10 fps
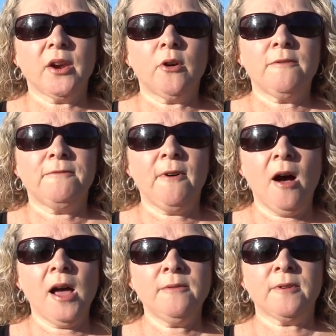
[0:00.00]
there are
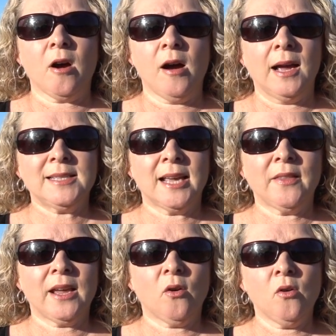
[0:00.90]
five guides,
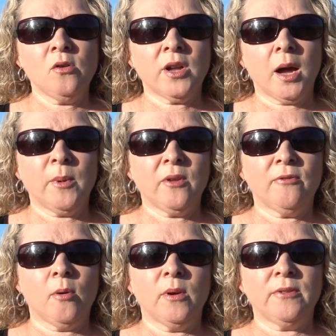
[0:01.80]
and they all come in the
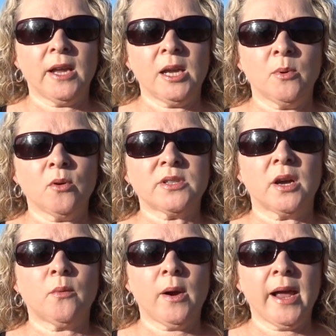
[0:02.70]
form of ebooks,
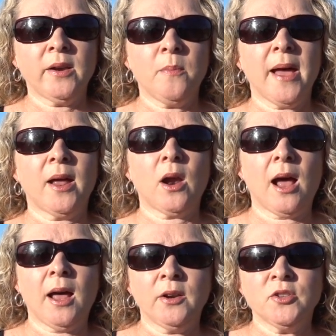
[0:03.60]
around about
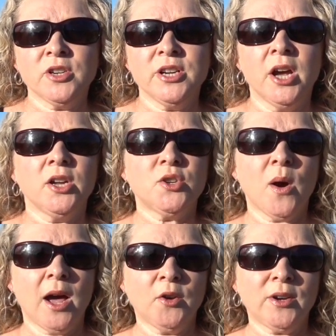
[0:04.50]
one hundred to
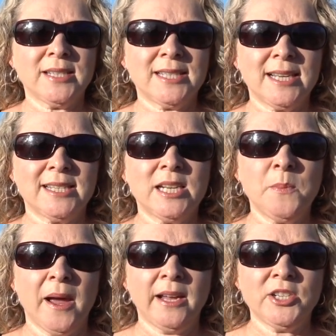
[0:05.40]
one hundred sixty
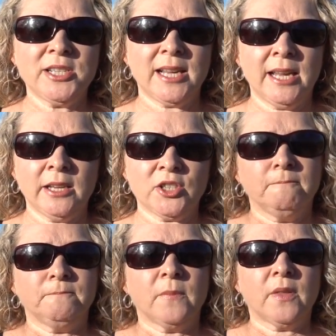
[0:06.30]
pages
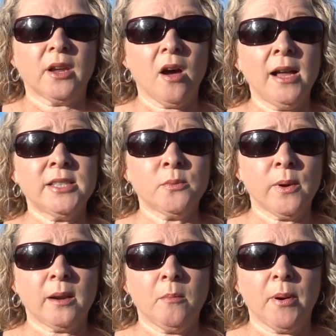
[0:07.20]
each. The guides are
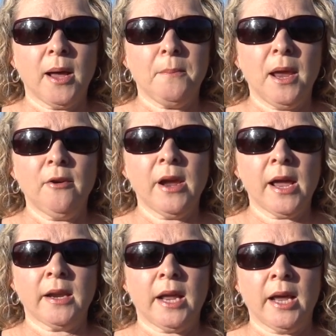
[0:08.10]
written by
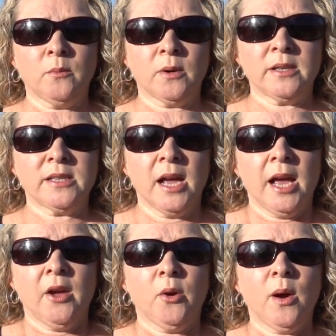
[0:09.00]
Marianne Edwards,
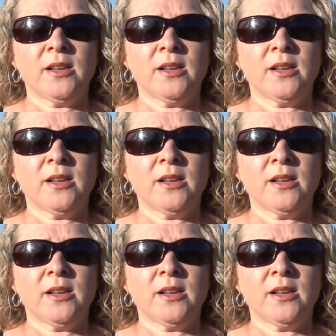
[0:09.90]
who